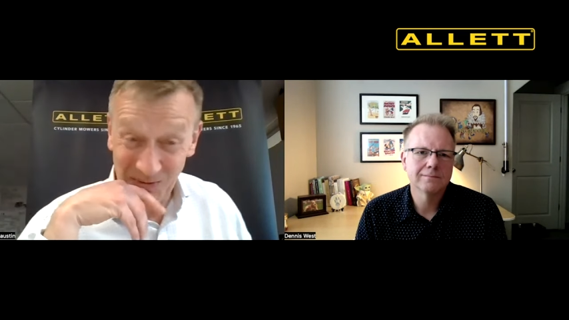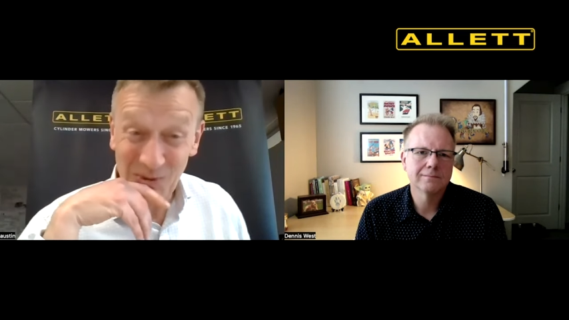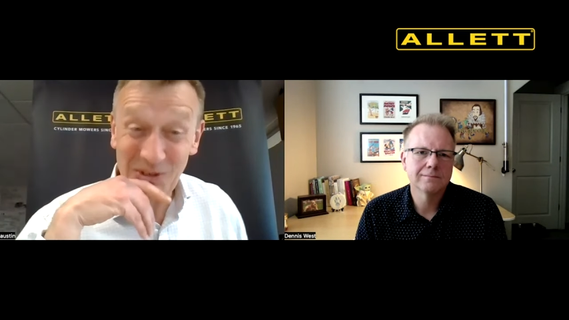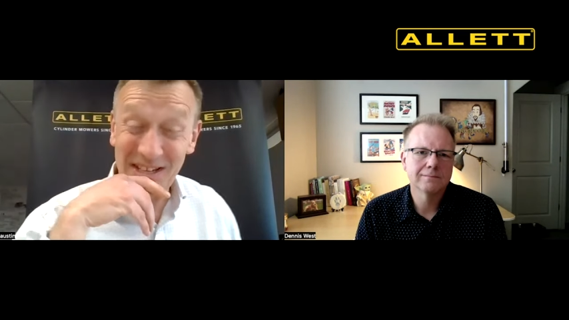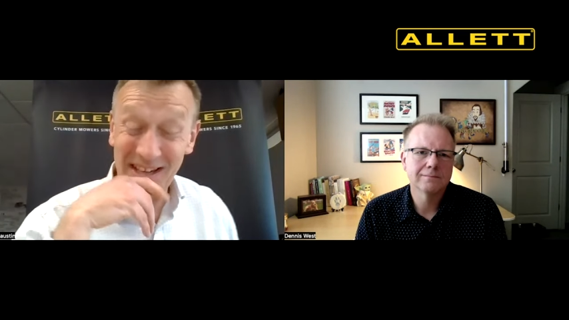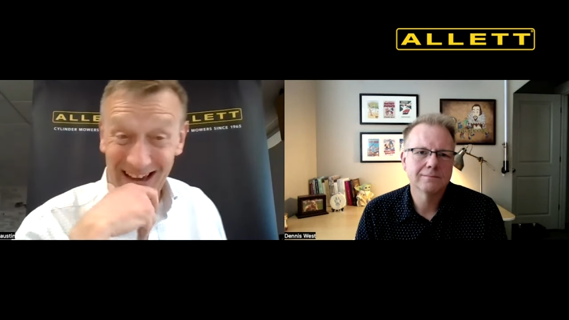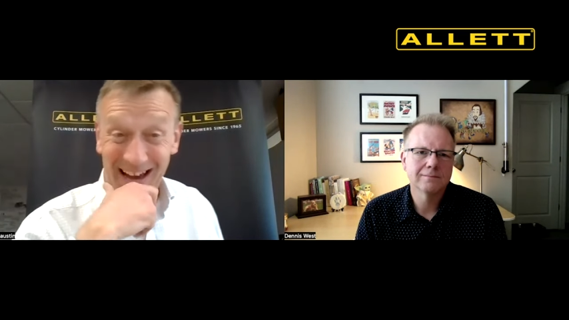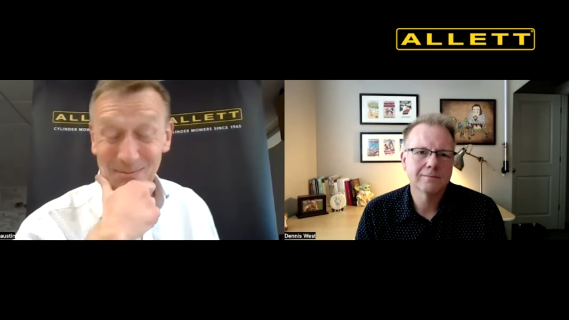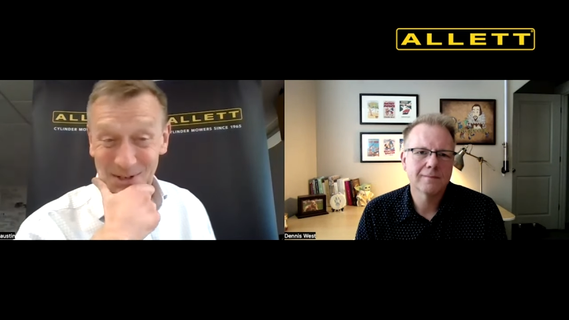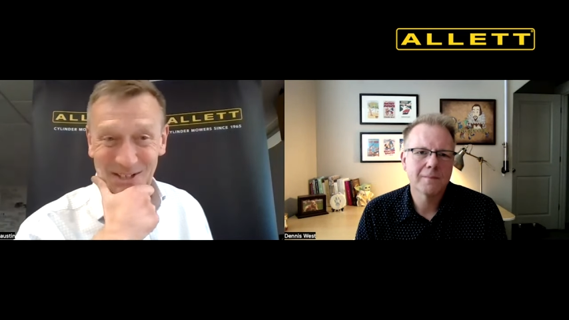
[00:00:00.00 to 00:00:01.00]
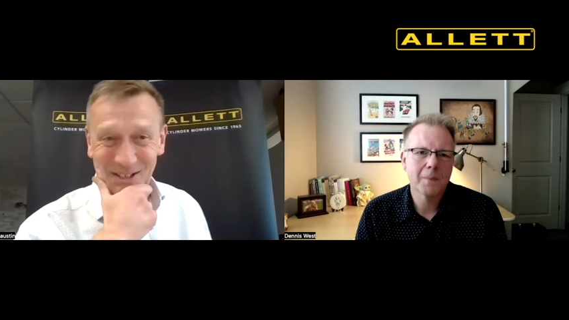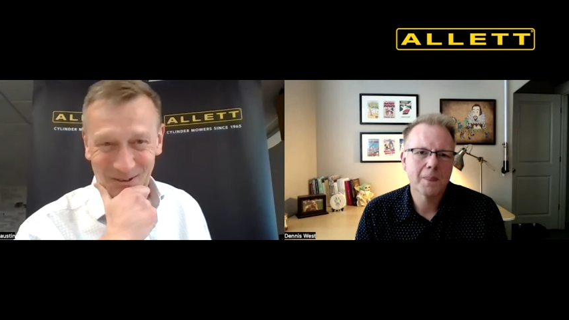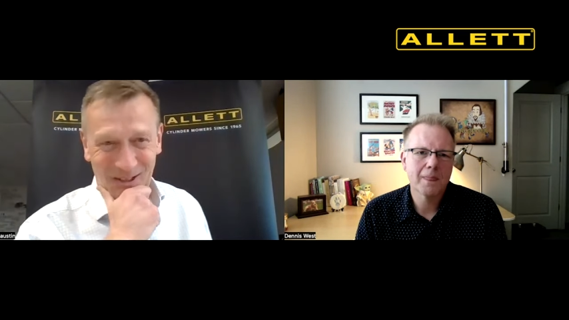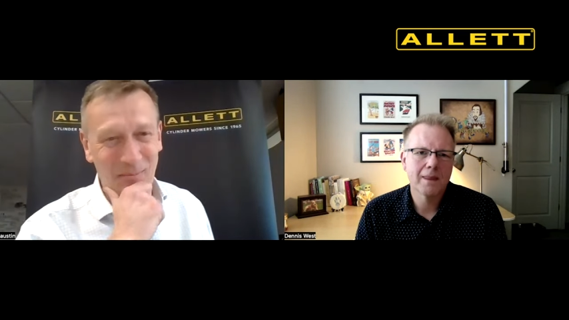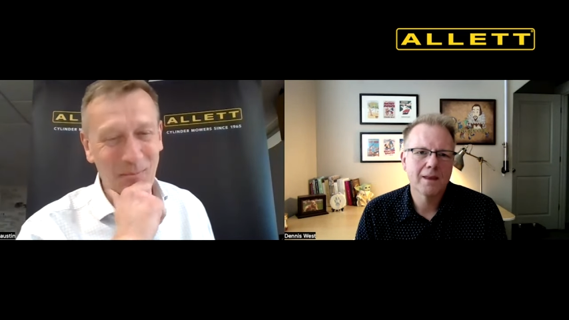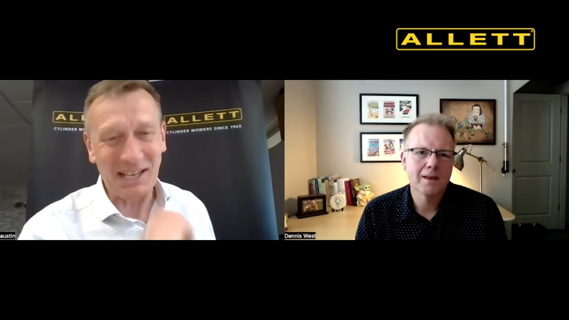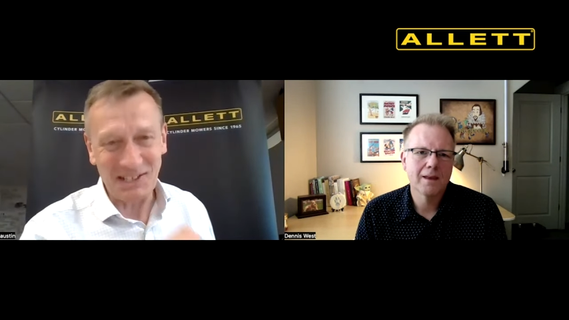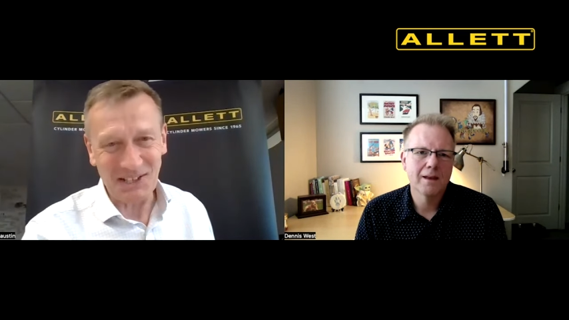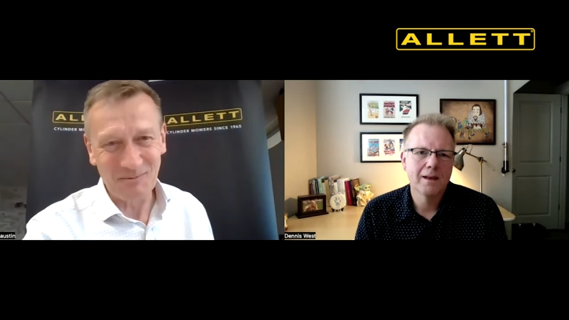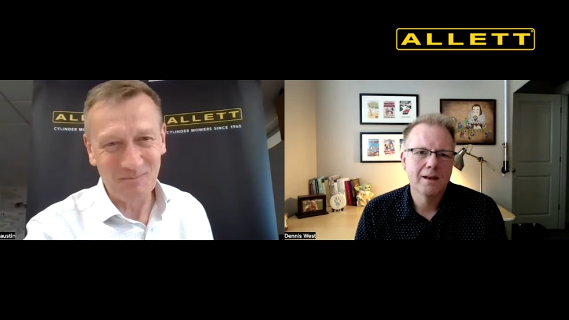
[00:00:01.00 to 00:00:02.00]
Speaker 1: was absolutely amazing.